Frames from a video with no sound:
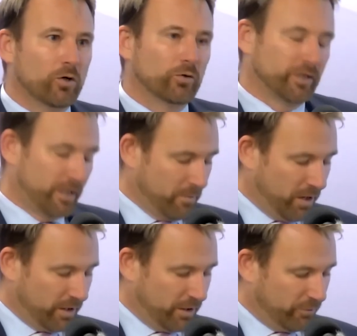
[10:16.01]
or that they
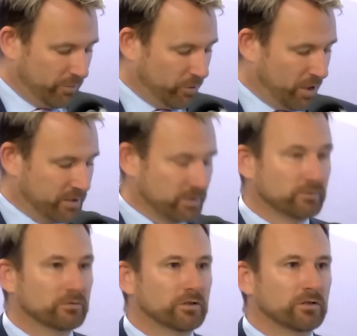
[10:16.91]
might get a
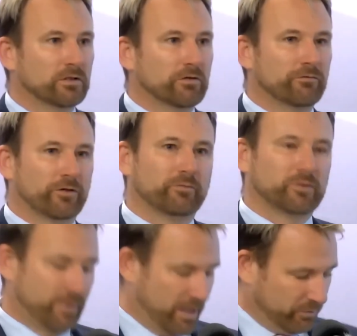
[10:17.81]
reprisal for them
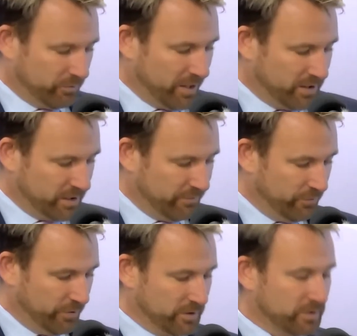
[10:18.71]
to be able to raise their
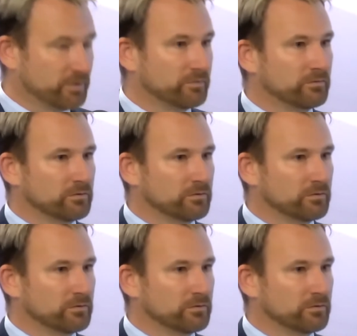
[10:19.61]
voice.